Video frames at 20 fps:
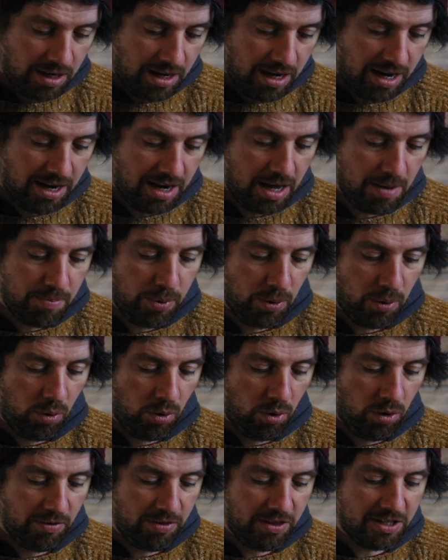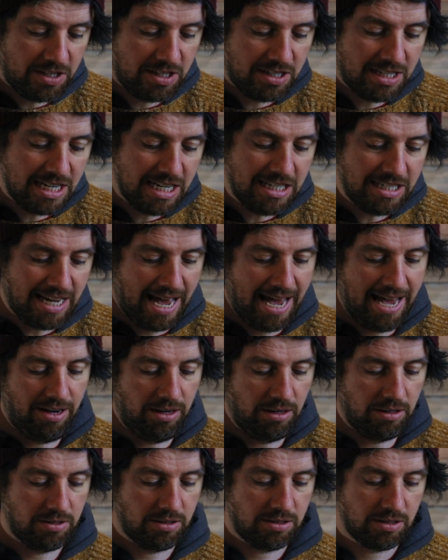and I put all of the
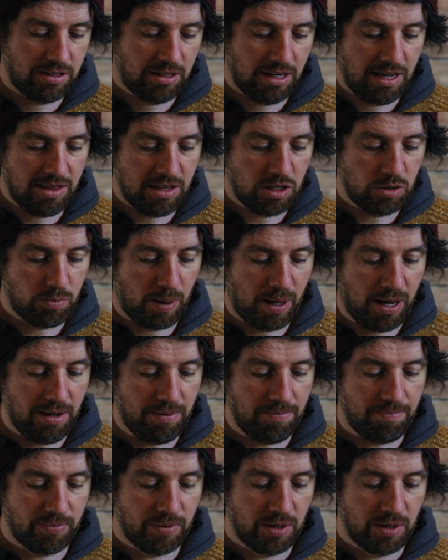details in this part,